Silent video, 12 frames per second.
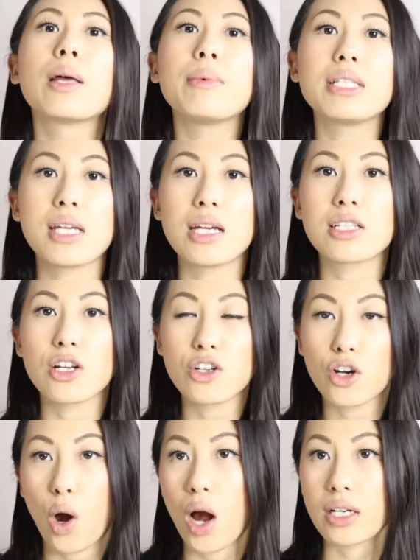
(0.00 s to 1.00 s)
Let me take down
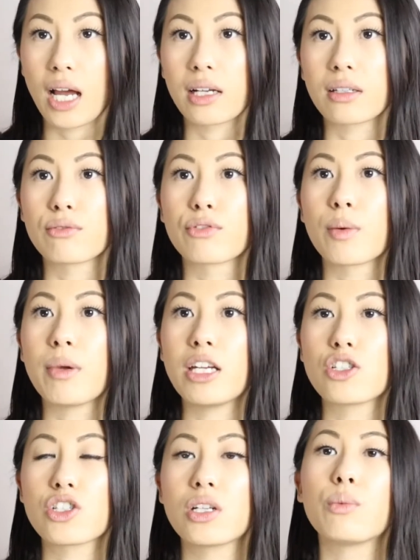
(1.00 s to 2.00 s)
your contact
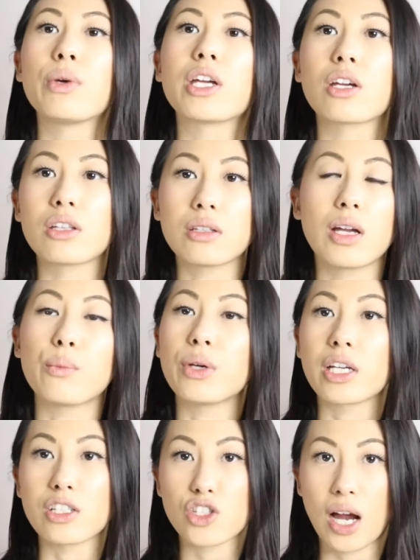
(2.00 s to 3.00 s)
information and we can, and
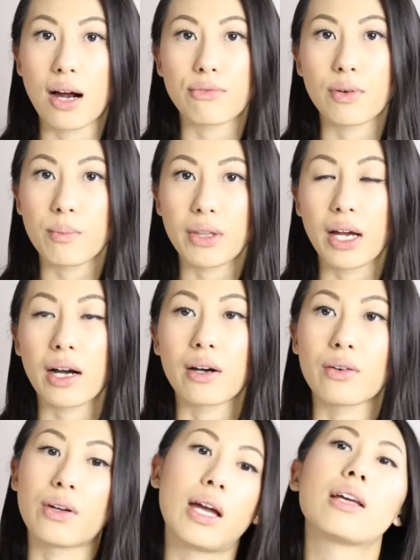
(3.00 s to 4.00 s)
we can chat from
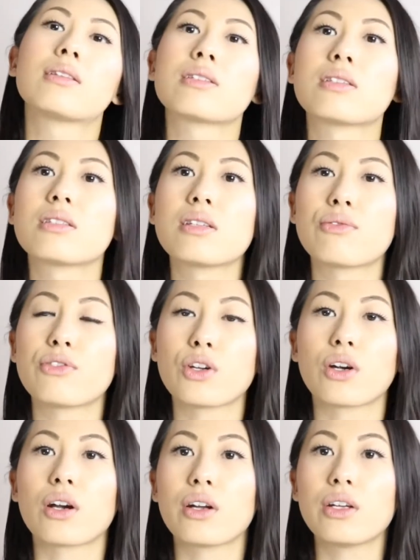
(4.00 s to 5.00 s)
there. Okay. This is if
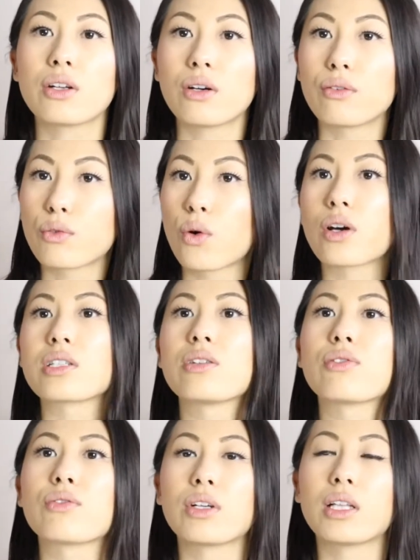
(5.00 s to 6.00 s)
you're, you know, of course,
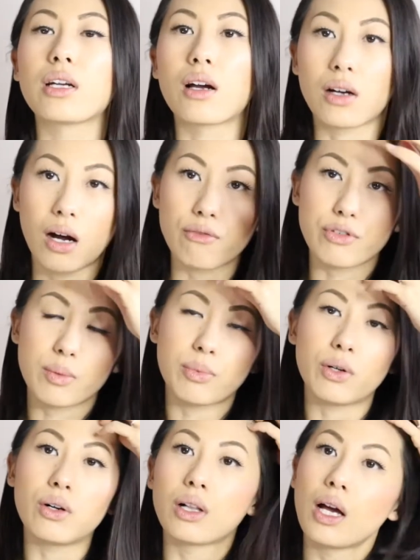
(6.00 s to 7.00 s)
if you're feeling
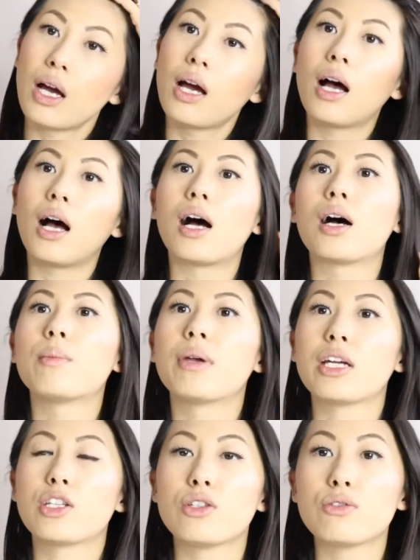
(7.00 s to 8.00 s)
uncomfortable um,
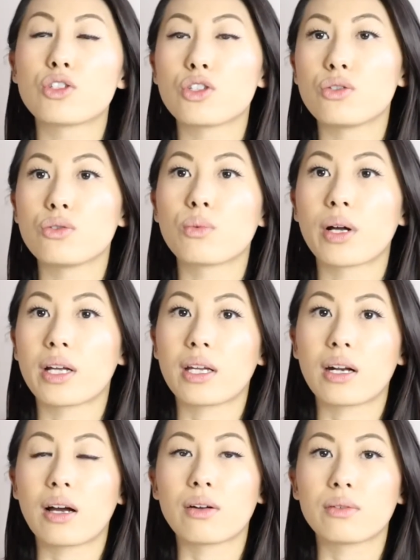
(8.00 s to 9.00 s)
and you do want to
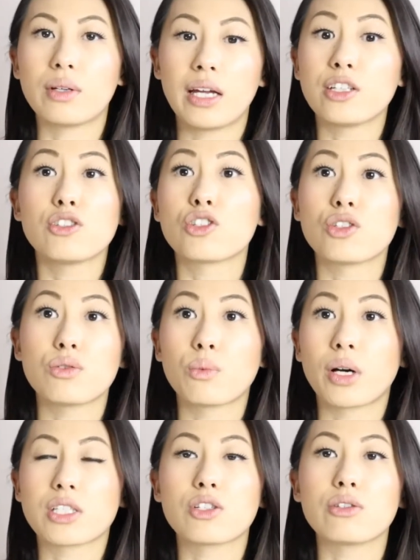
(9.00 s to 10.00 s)
get up and you do
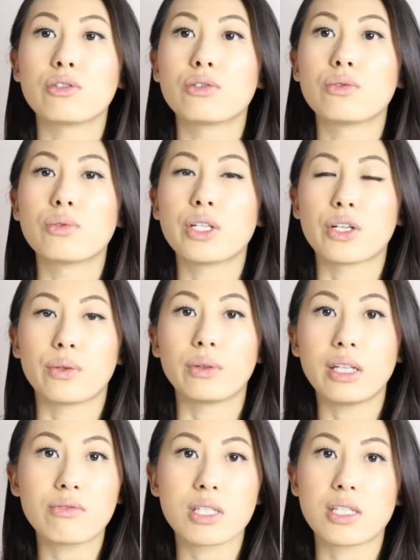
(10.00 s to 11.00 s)
want to, you know,
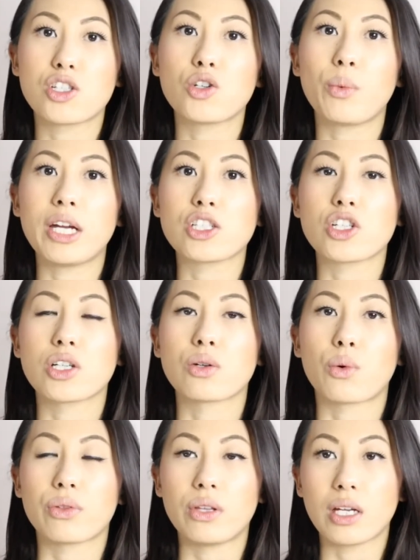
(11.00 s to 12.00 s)
leave the situation
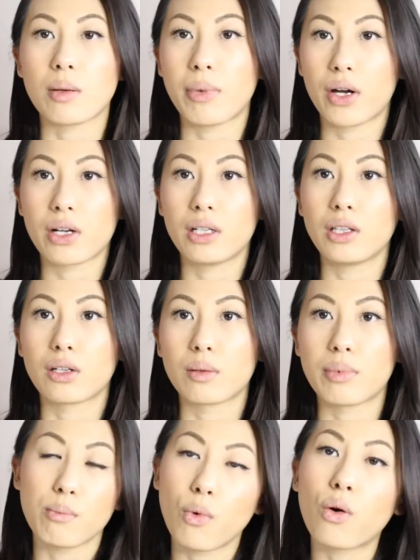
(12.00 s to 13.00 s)
or think about it a little
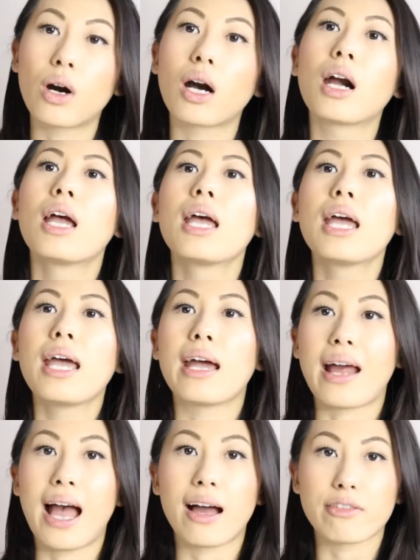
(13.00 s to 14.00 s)
bit more
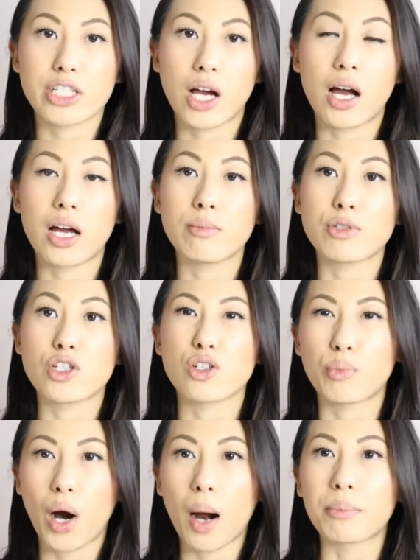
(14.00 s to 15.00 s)
and have time to
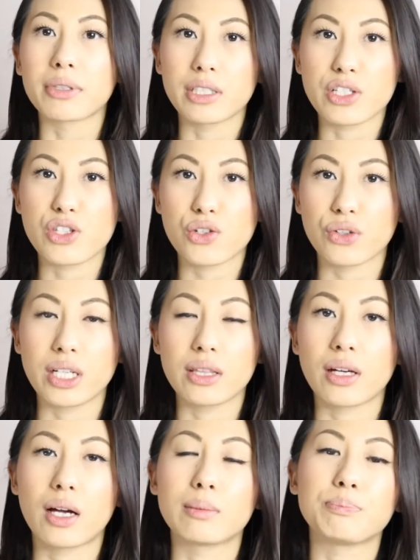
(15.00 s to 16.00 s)
properly screen
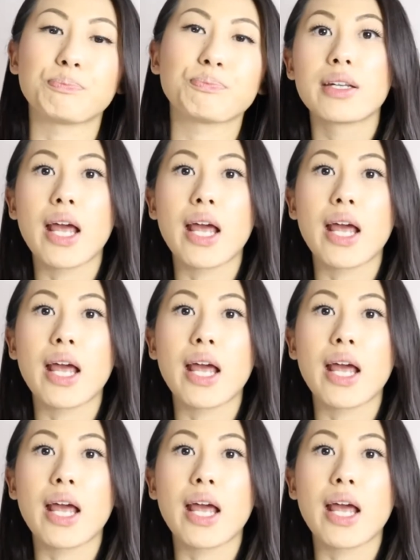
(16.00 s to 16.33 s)
them.